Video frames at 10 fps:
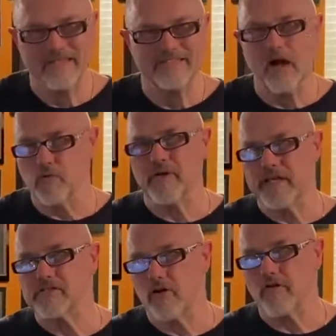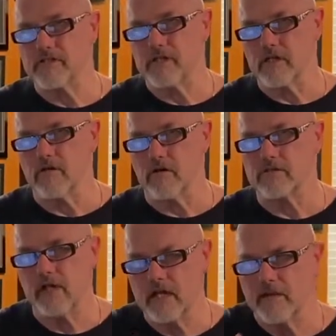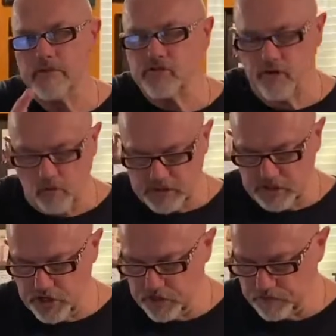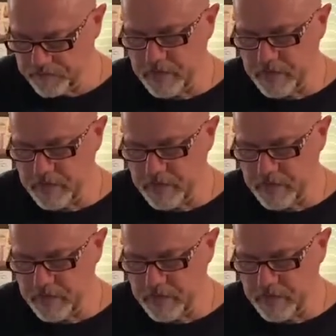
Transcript: Not really as hard as it looks. Let me show you what to do.